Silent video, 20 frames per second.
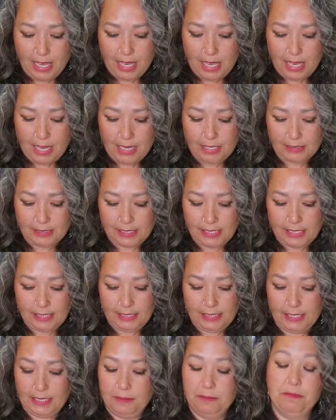and it
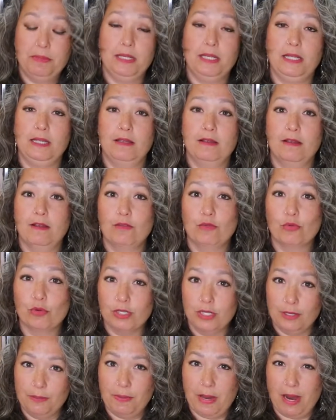can be
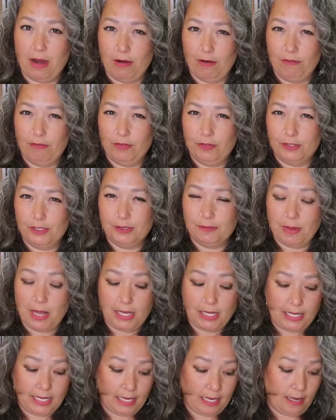really powerful
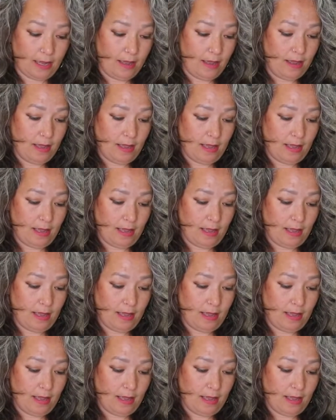smelling.